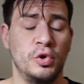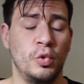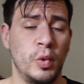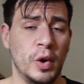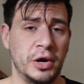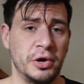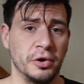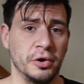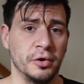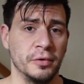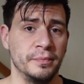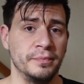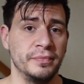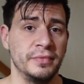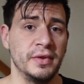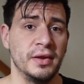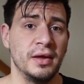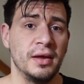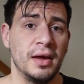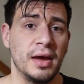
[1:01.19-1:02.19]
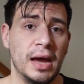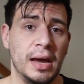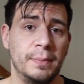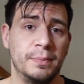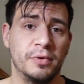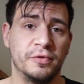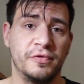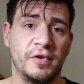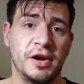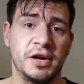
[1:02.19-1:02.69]
quicker and
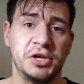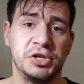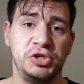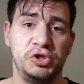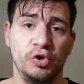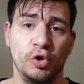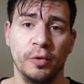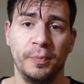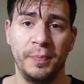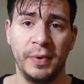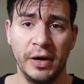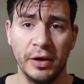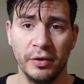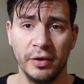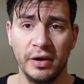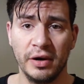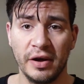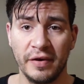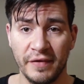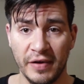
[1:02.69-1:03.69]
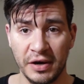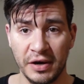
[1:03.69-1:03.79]
provide a short period of